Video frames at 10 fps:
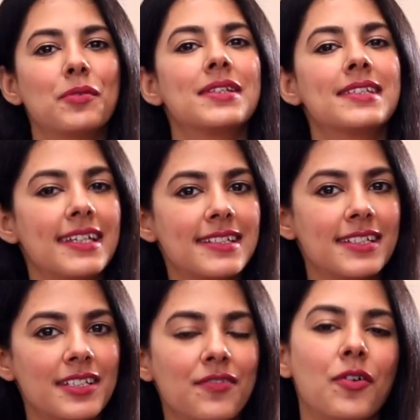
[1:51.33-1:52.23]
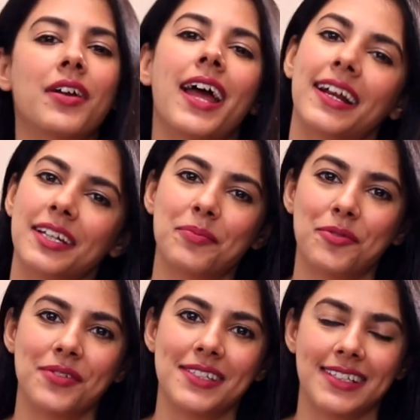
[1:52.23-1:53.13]
with sensitive or
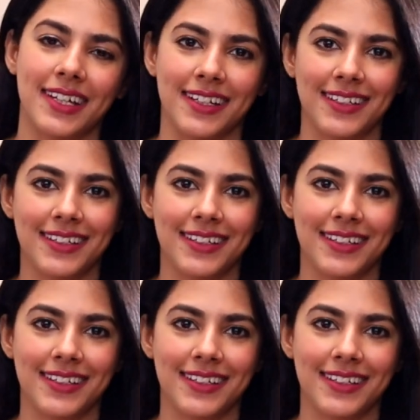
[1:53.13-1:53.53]
acne-prone skin.